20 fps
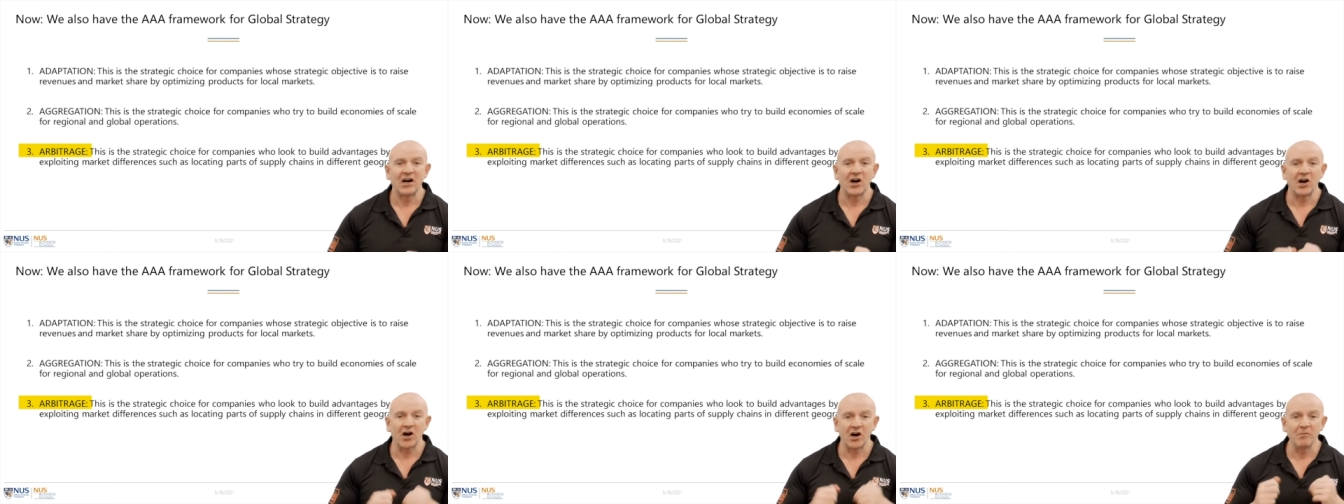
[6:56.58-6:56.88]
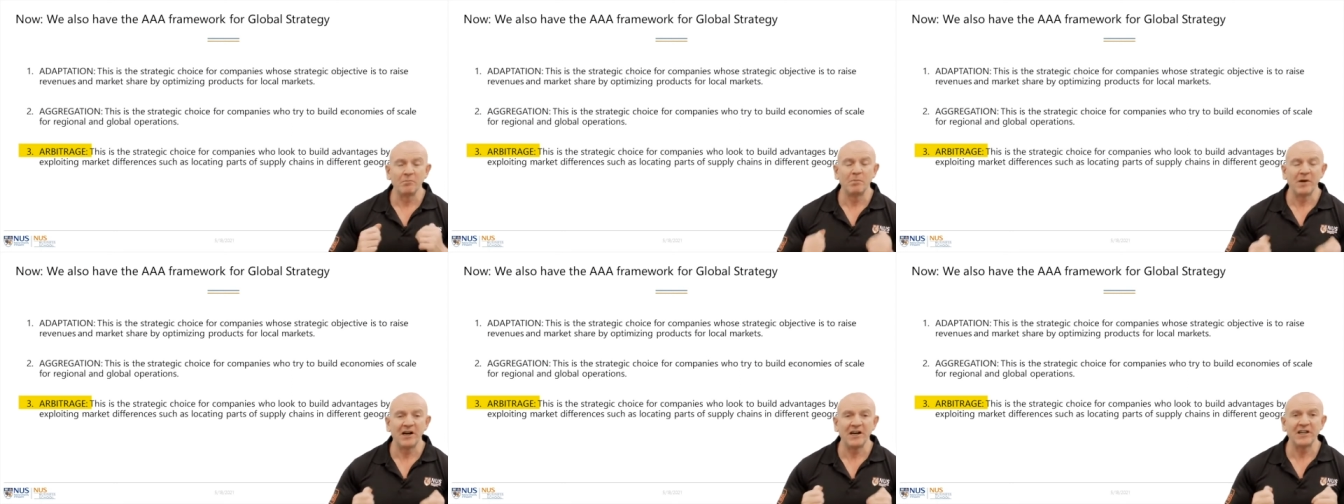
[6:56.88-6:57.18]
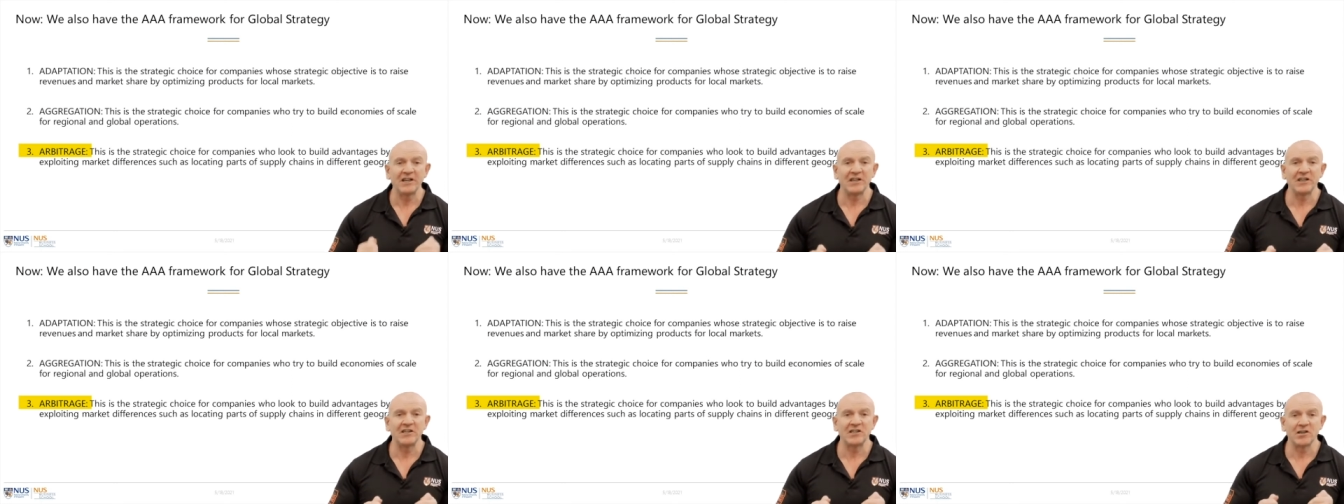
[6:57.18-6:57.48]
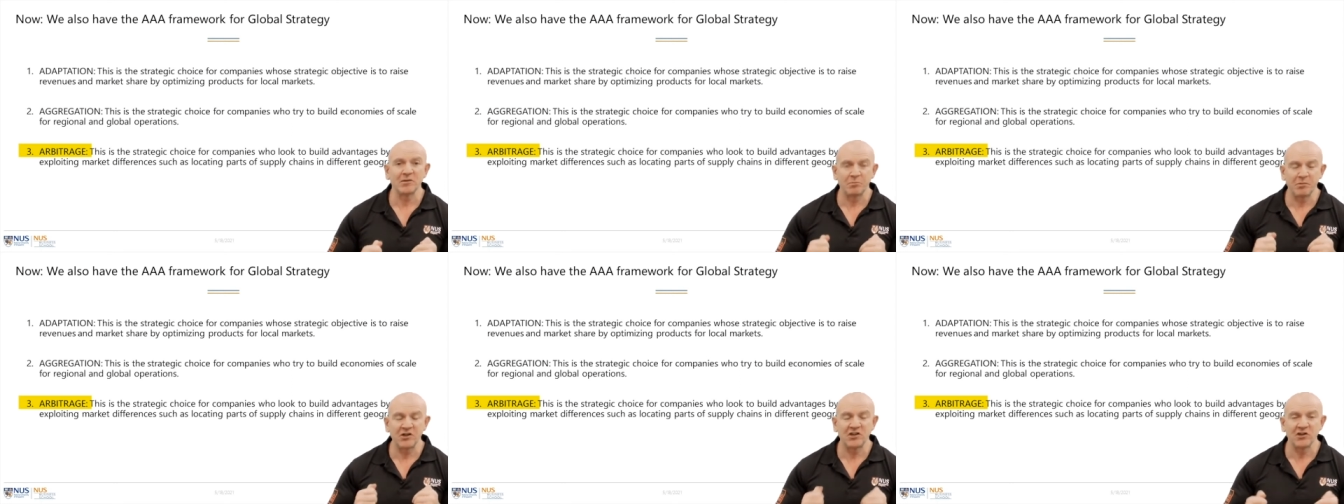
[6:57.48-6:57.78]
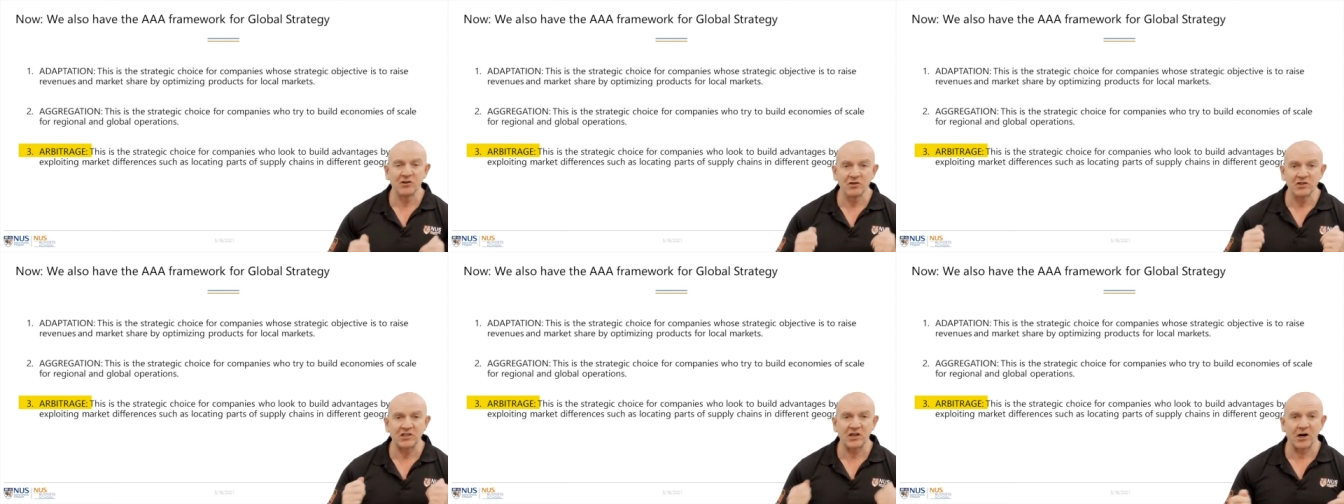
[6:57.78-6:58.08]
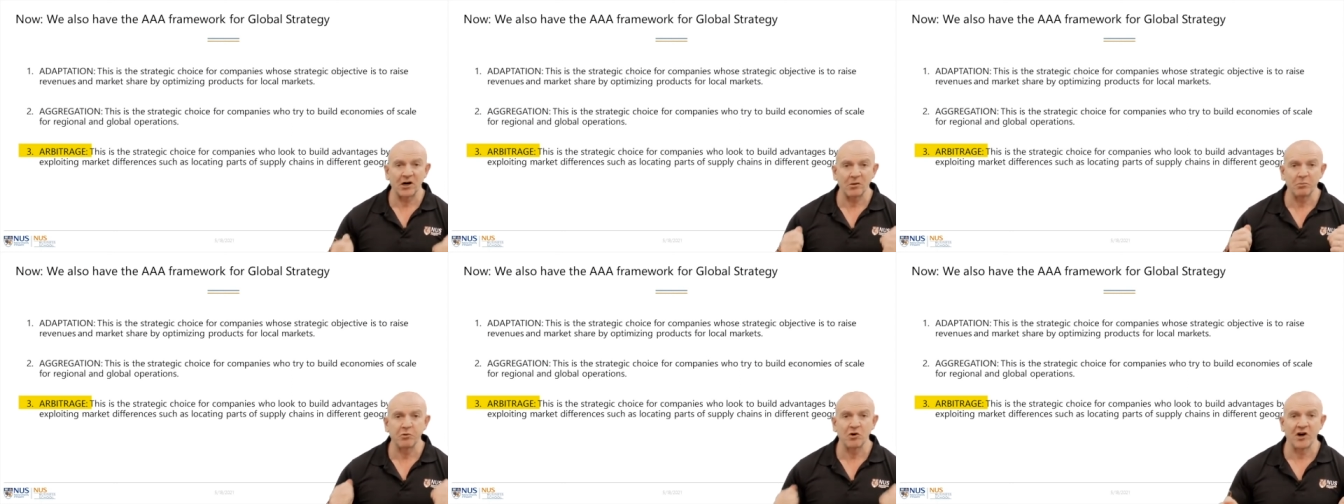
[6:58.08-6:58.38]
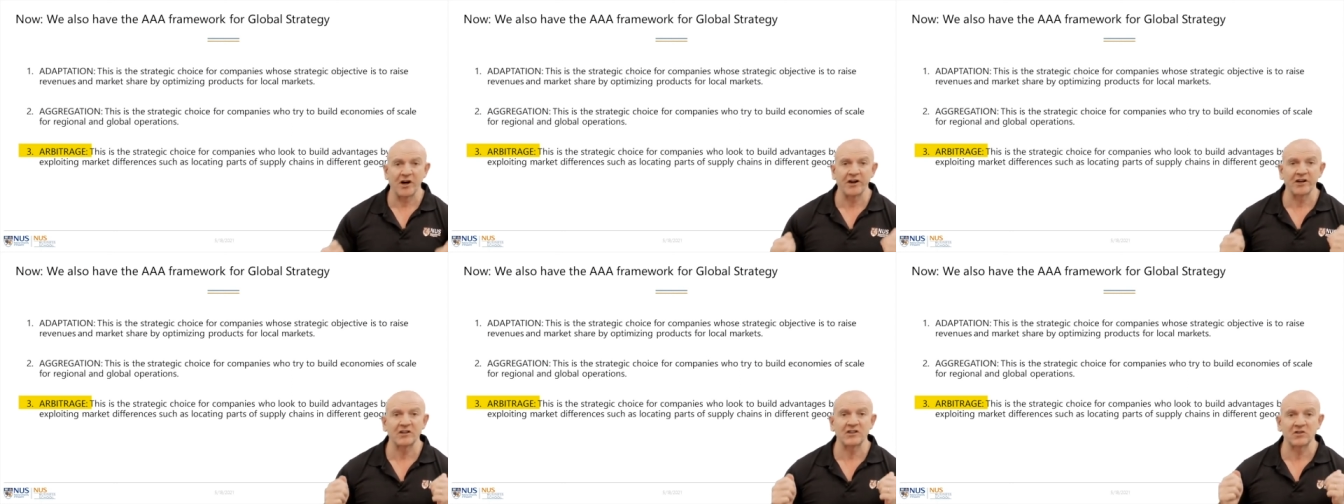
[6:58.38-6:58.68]
our ability to produce our
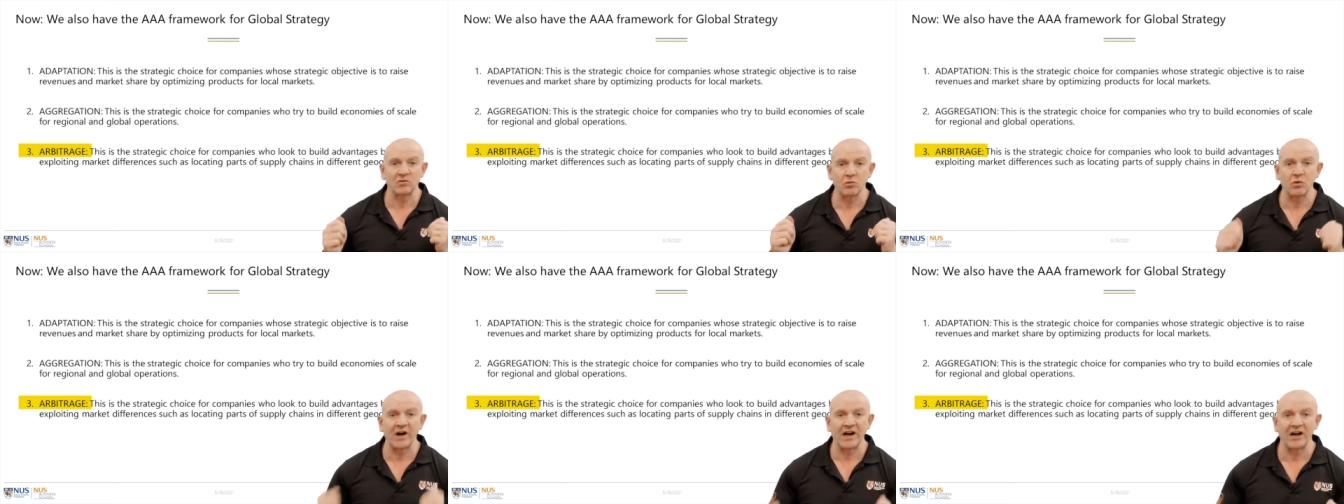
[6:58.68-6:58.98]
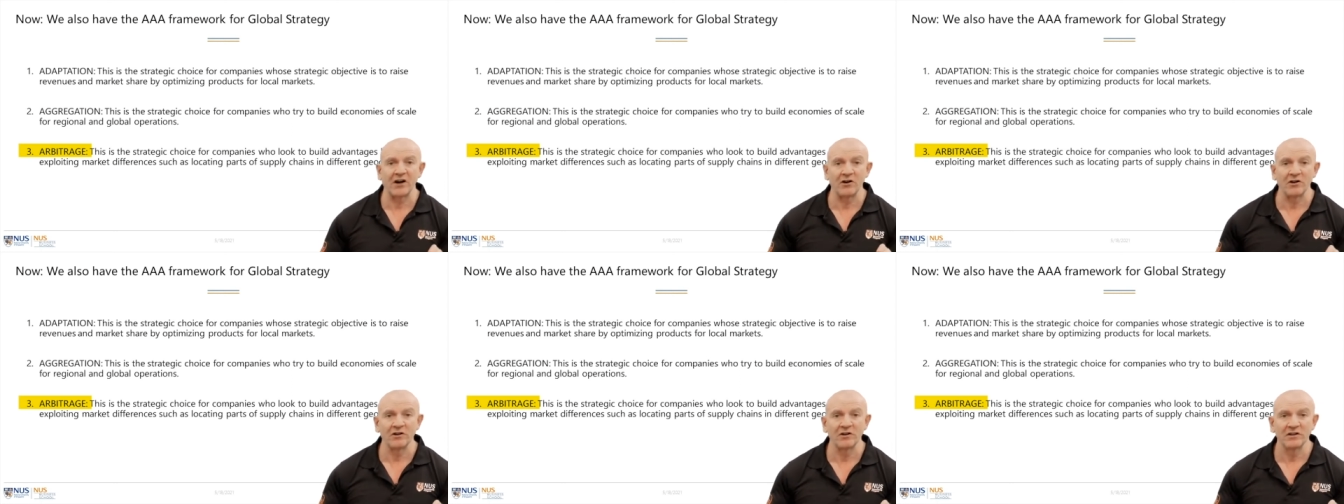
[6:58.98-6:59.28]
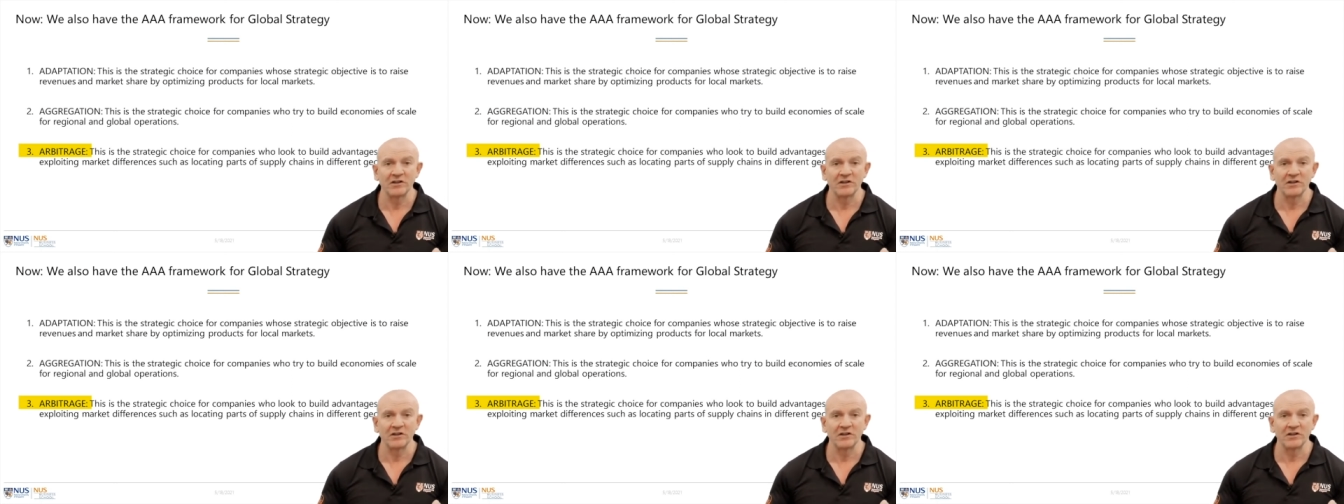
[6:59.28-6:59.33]
products well.